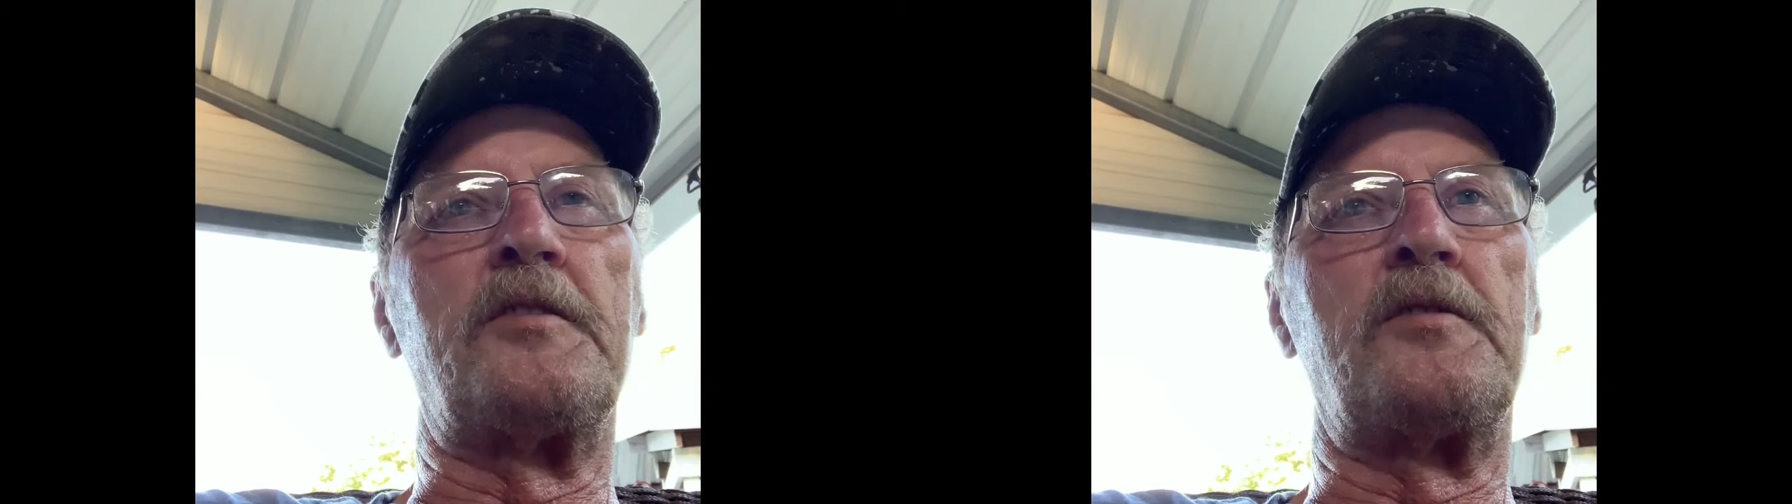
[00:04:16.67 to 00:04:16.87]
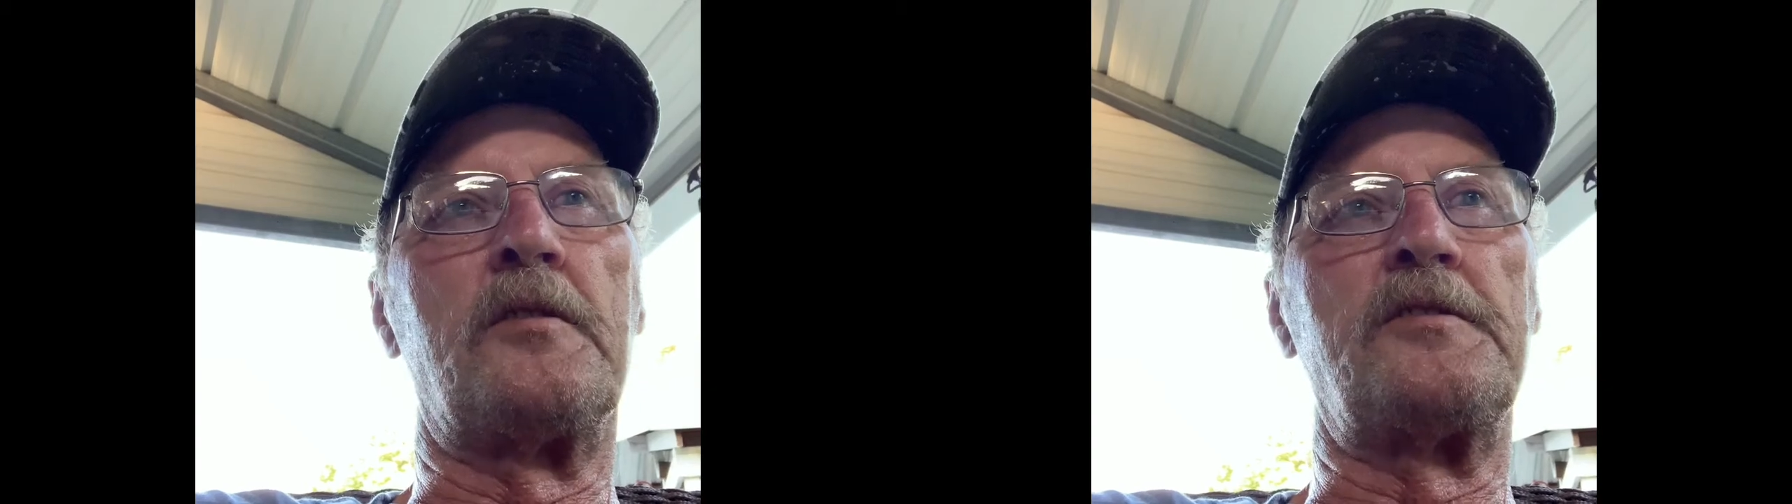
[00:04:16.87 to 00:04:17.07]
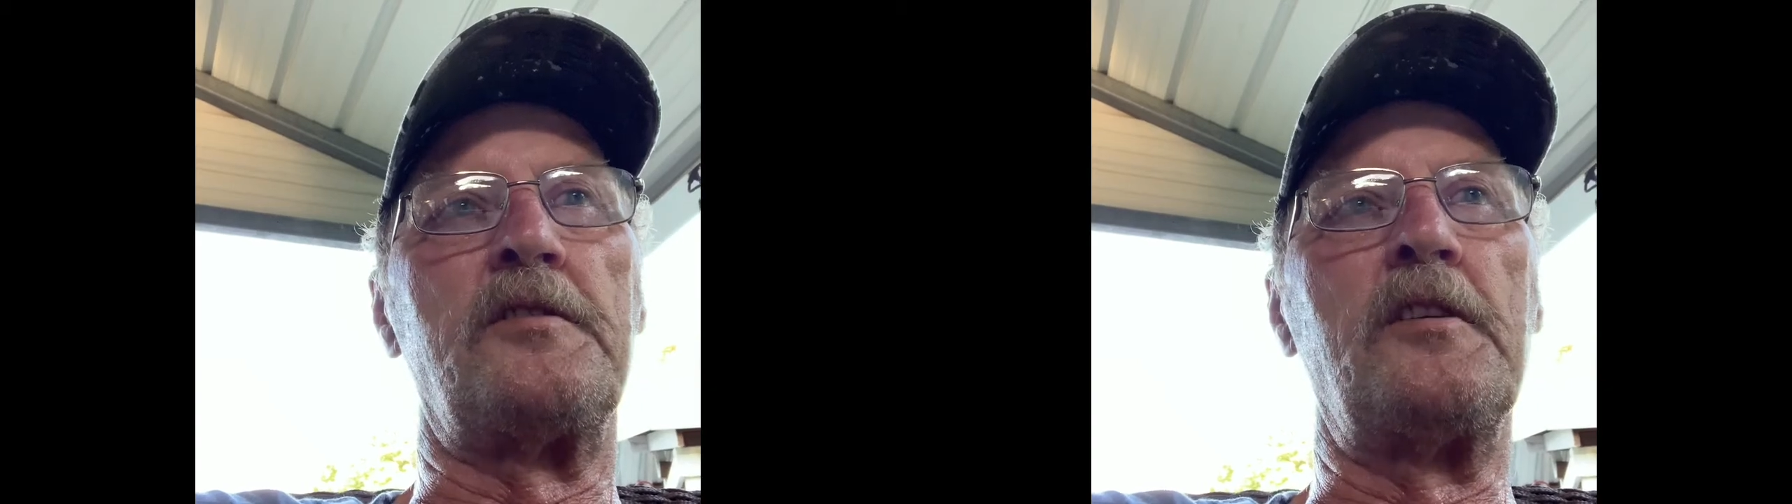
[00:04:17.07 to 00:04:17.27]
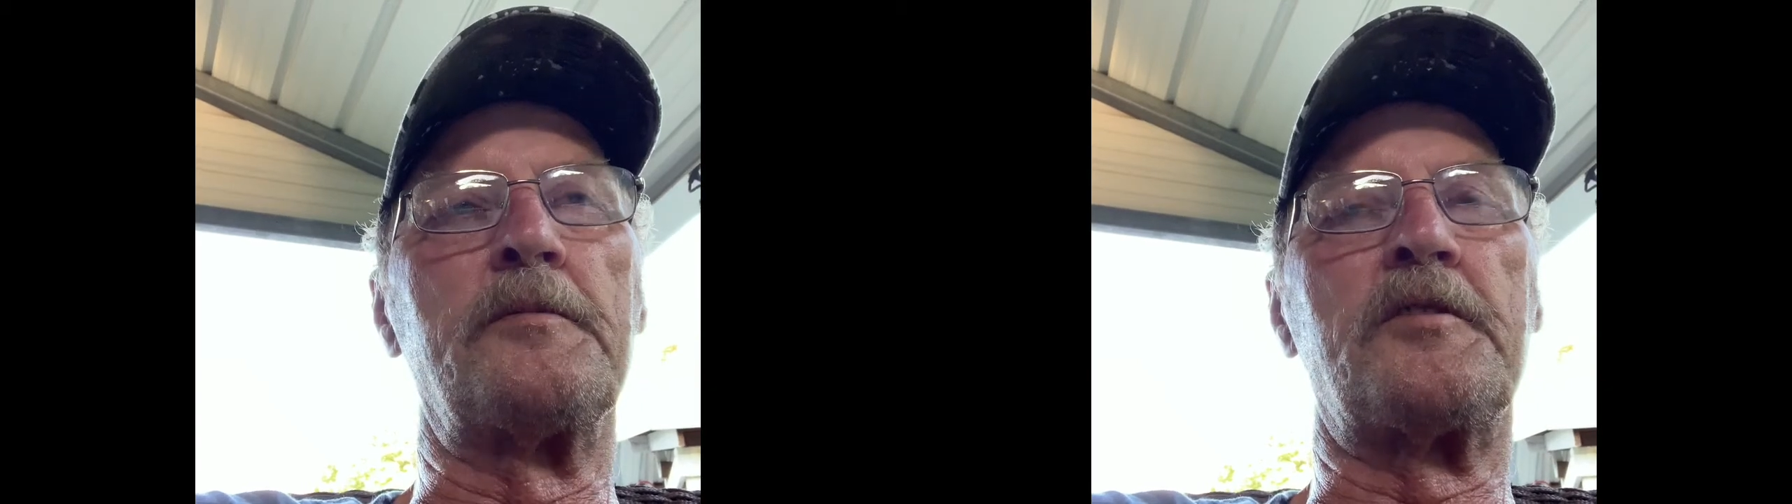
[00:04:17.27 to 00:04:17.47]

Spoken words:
sure that your dump